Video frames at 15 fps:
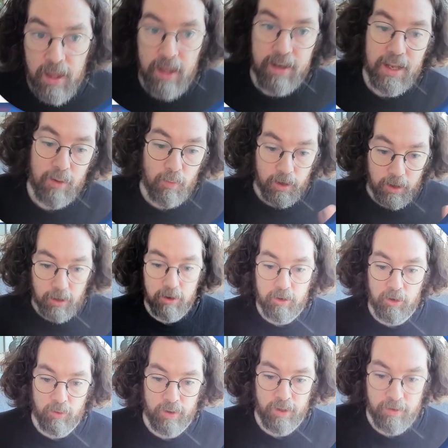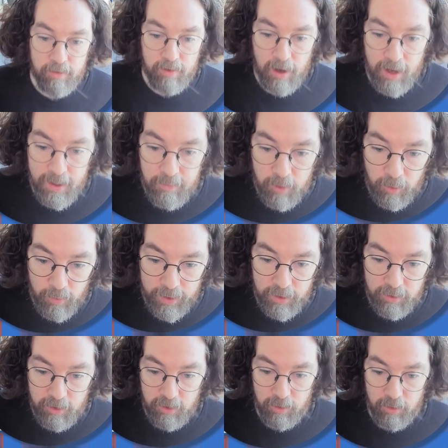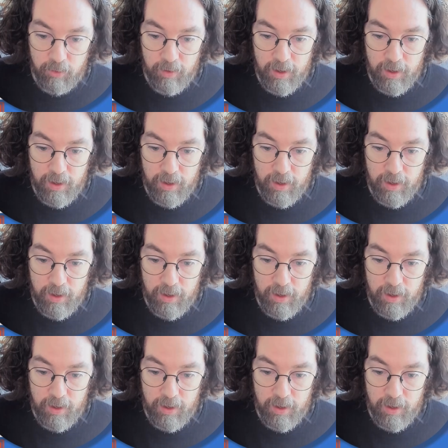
Now, what I'm going to do is I'm going to